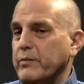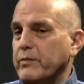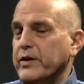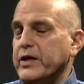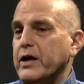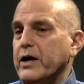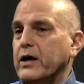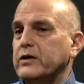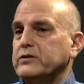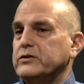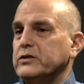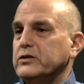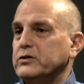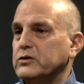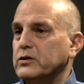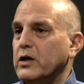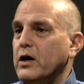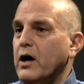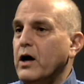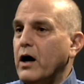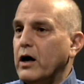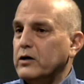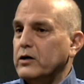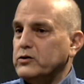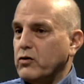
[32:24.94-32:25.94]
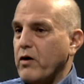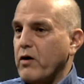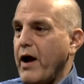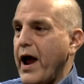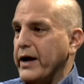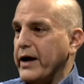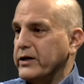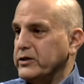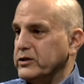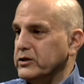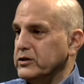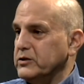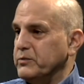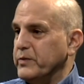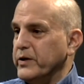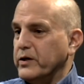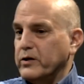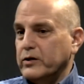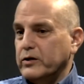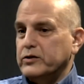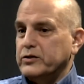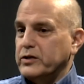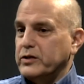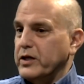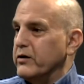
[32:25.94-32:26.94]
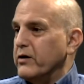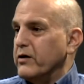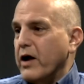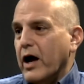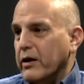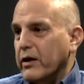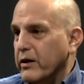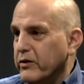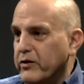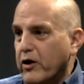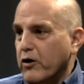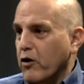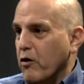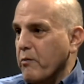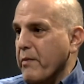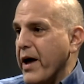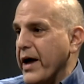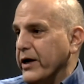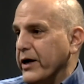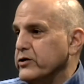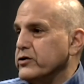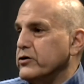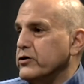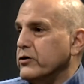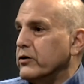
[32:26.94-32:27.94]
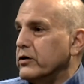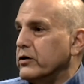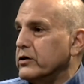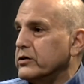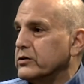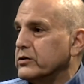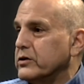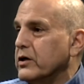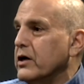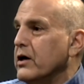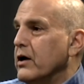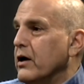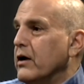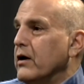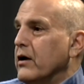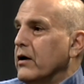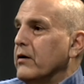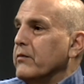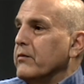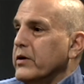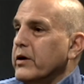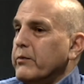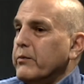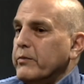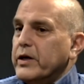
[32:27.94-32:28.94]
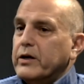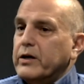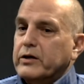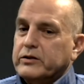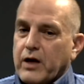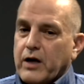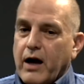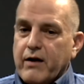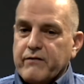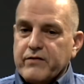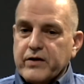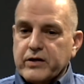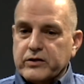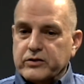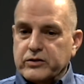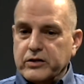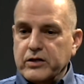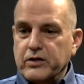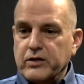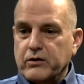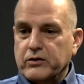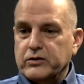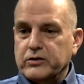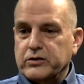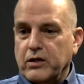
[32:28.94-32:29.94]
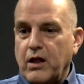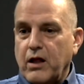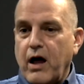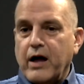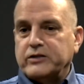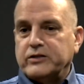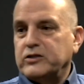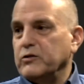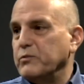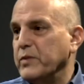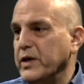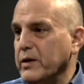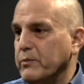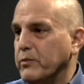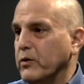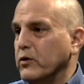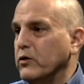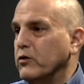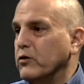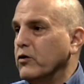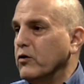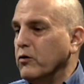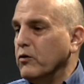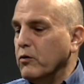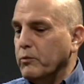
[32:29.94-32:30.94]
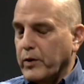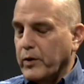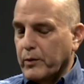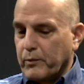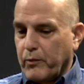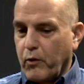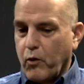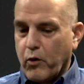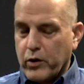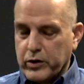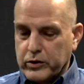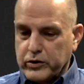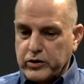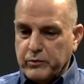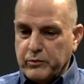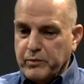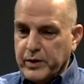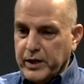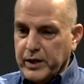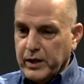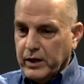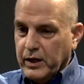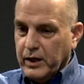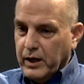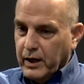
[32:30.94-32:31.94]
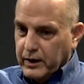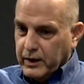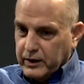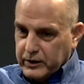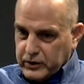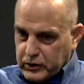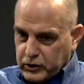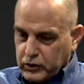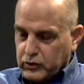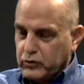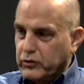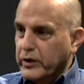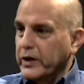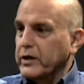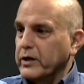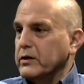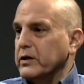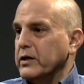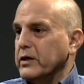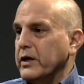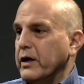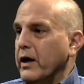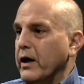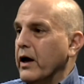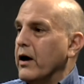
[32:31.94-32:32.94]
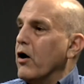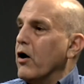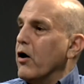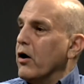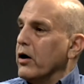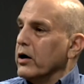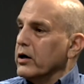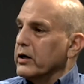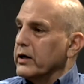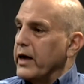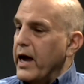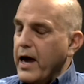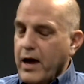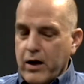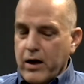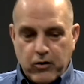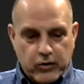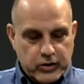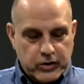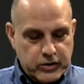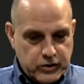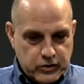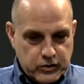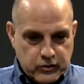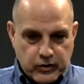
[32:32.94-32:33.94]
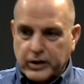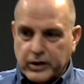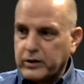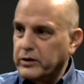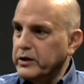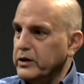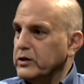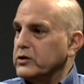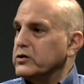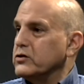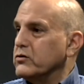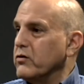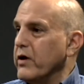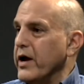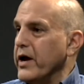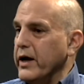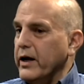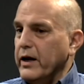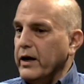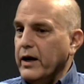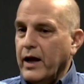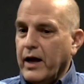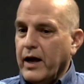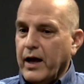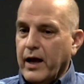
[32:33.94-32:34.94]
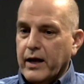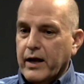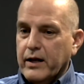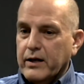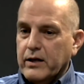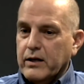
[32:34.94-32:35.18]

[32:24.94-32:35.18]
else's attractions because they're not they don't match yours. Right, they don't match. Yeah, because obviously there's lots of people who purport to be strictly gay or strictly straight, and